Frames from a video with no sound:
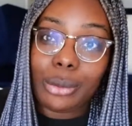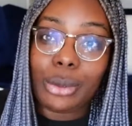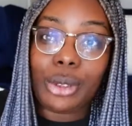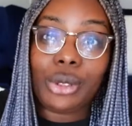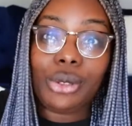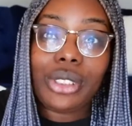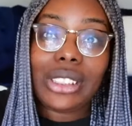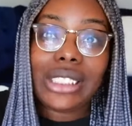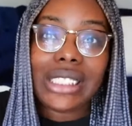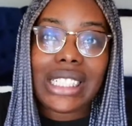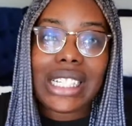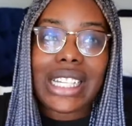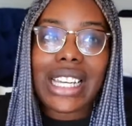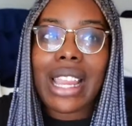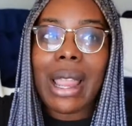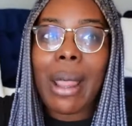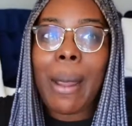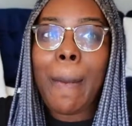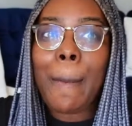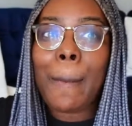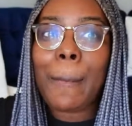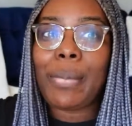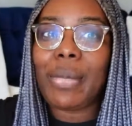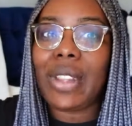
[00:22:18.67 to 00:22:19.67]
When you
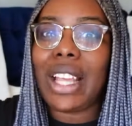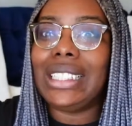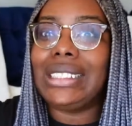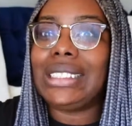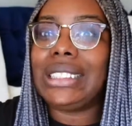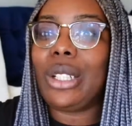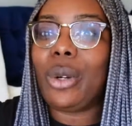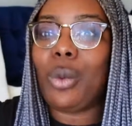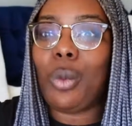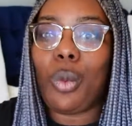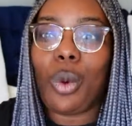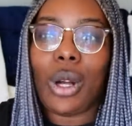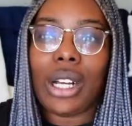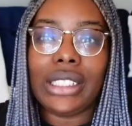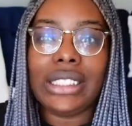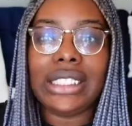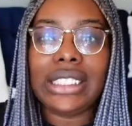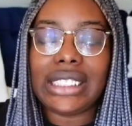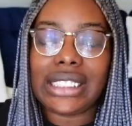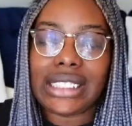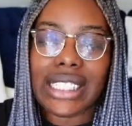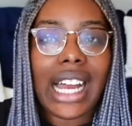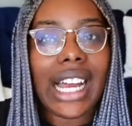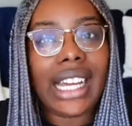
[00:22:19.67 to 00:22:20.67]
see it's a
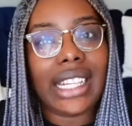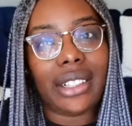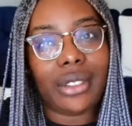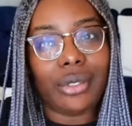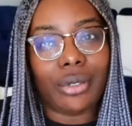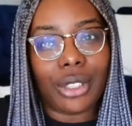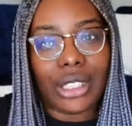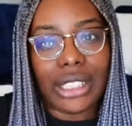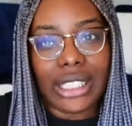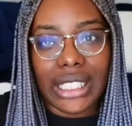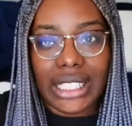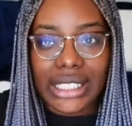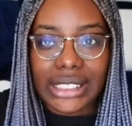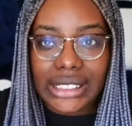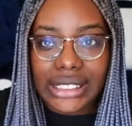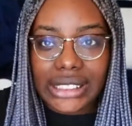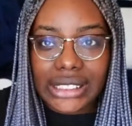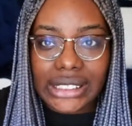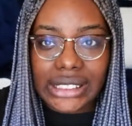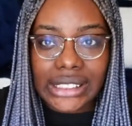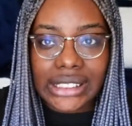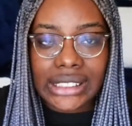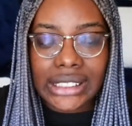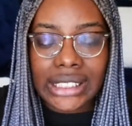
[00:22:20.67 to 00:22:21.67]
one-sided
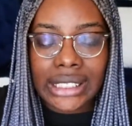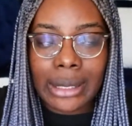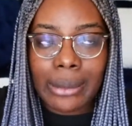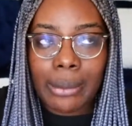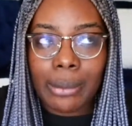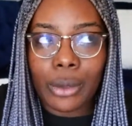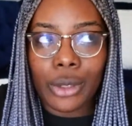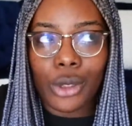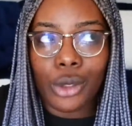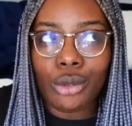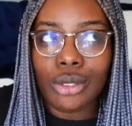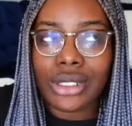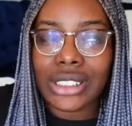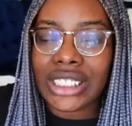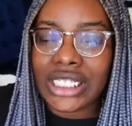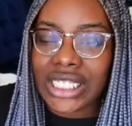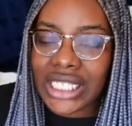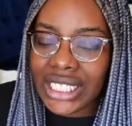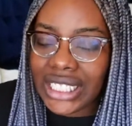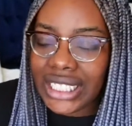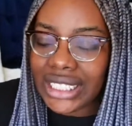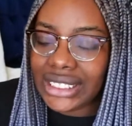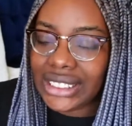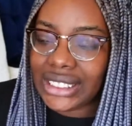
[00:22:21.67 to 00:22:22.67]
relationship, when you
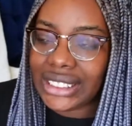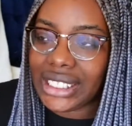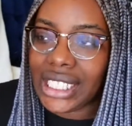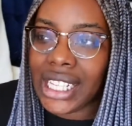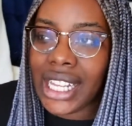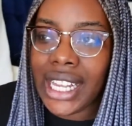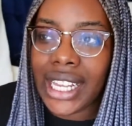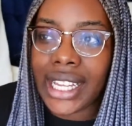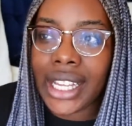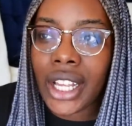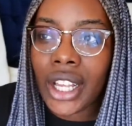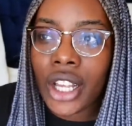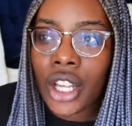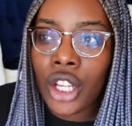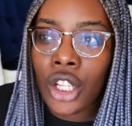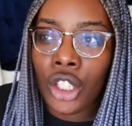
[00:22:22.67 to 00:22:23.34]
see it's like